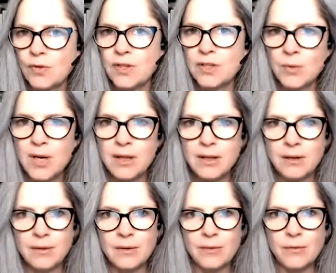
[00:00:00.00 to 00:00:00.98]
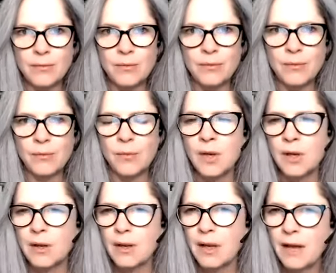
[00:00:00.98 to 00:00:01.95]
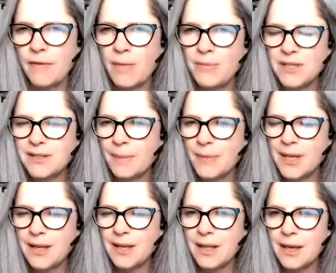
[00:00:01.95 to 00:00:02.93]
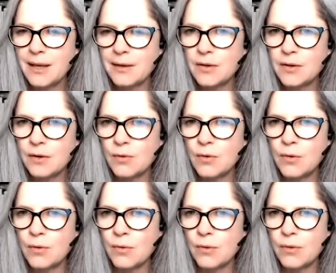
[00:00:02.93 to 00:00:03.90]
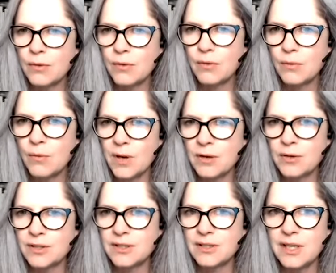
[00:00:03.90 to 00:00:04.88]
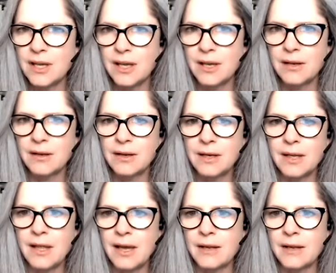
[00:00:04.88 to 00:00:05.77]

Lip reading: Chris, have I missed something in there? Or what else is there in